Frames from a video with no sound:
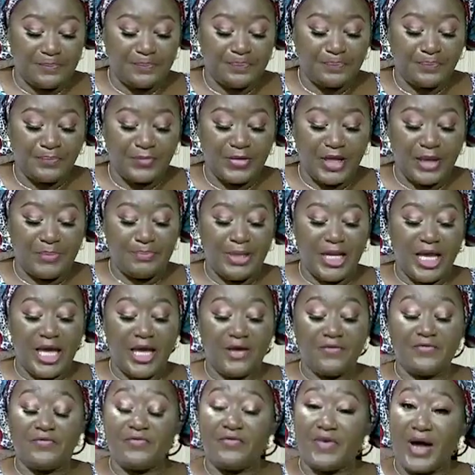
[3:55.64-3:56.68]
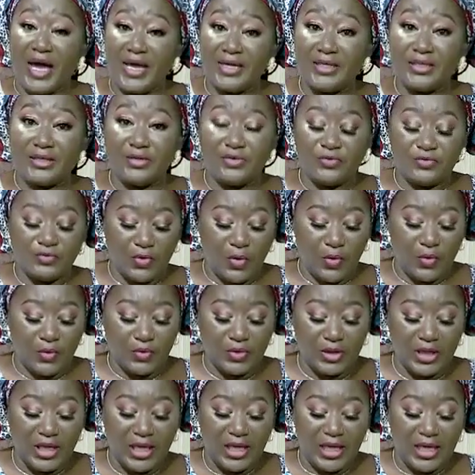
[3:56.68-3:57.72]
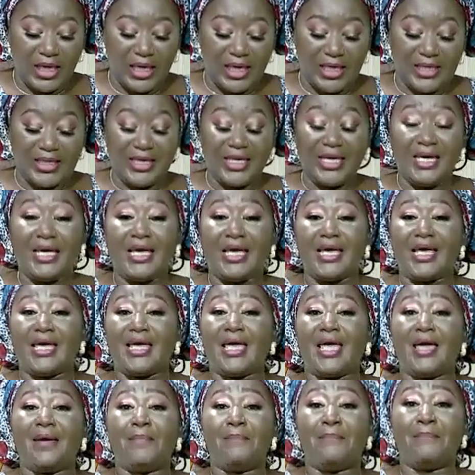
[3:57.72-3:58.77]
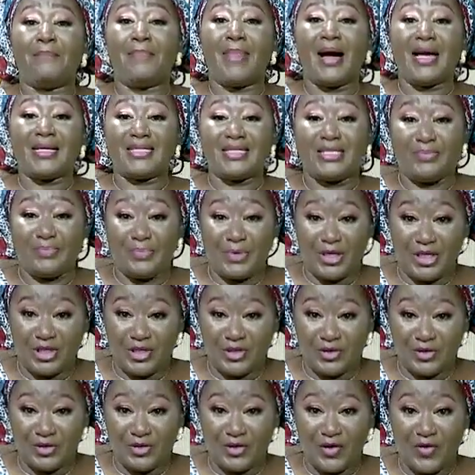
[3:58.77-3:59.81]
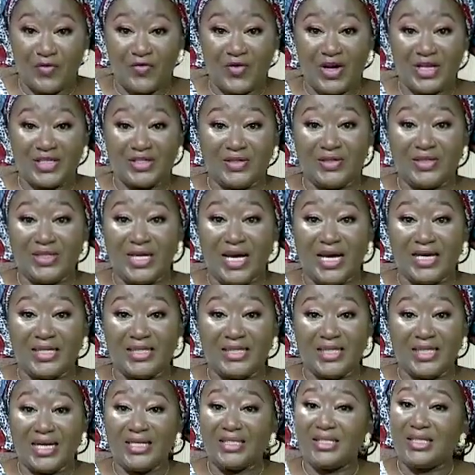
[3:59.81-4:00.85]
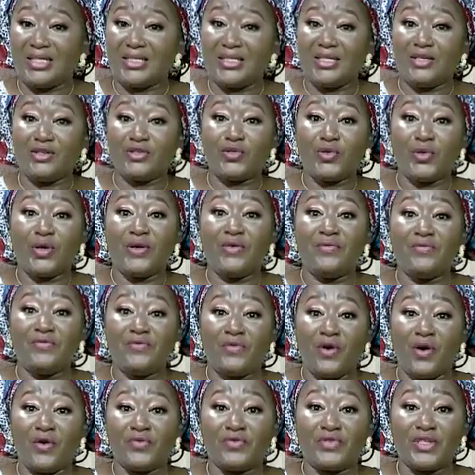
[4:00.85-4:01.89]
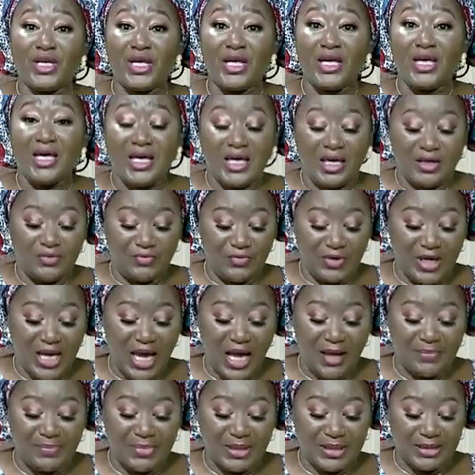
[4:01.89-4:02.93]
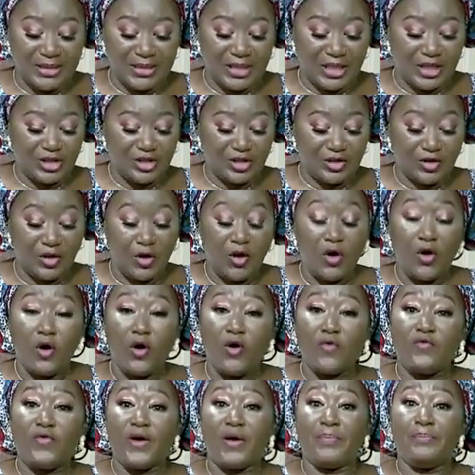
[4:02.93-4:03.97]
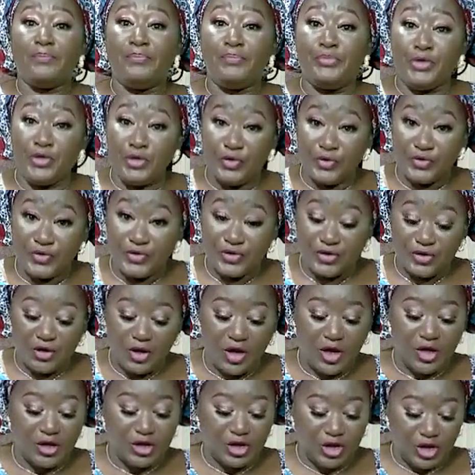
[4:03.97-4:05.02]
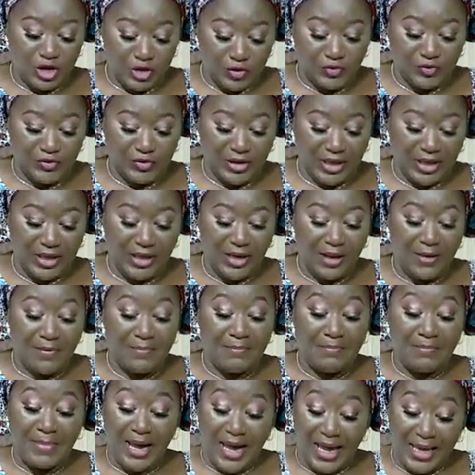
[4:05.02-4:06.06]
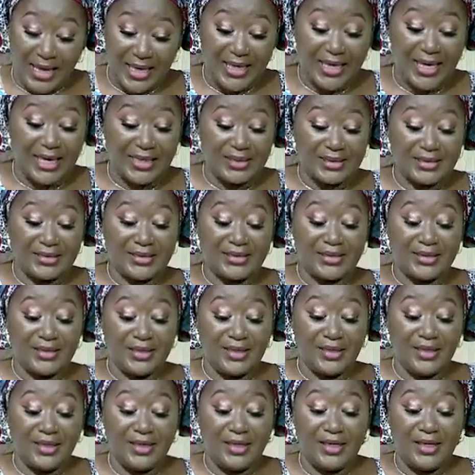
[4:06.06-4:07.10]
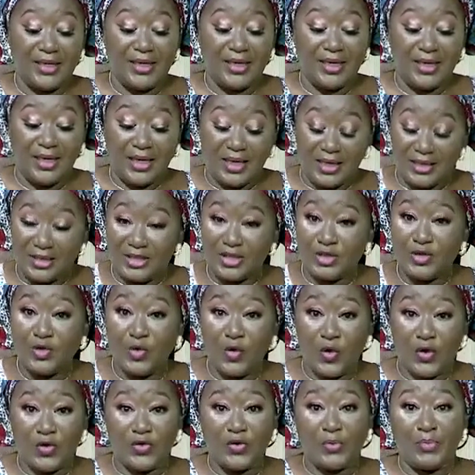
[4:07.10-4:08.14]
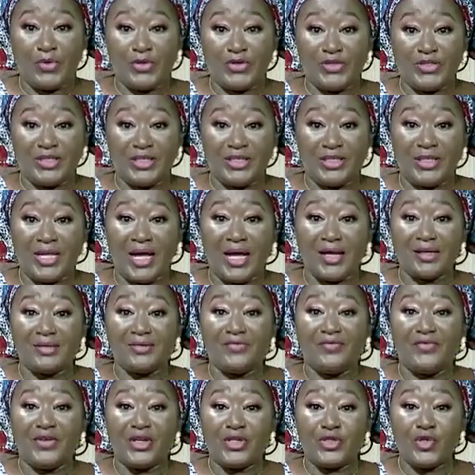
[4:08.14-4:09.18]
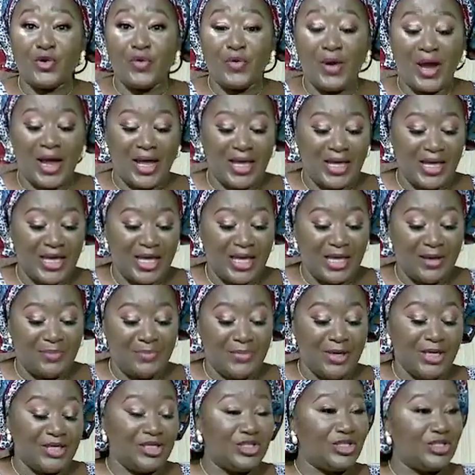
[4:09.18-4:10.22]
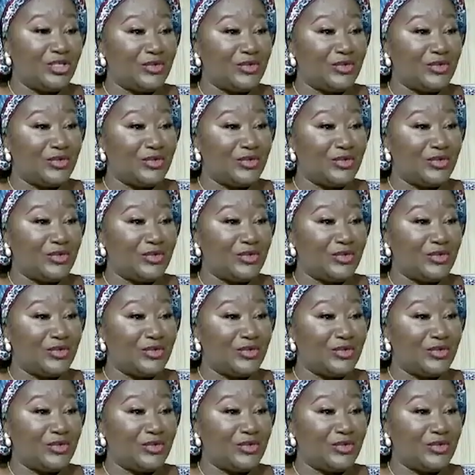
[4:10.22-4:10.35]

they play a vital role in the emancipation of our society, she's also involved in rehabilitation of abused children. My guest is no other person than Victoria Ibeji.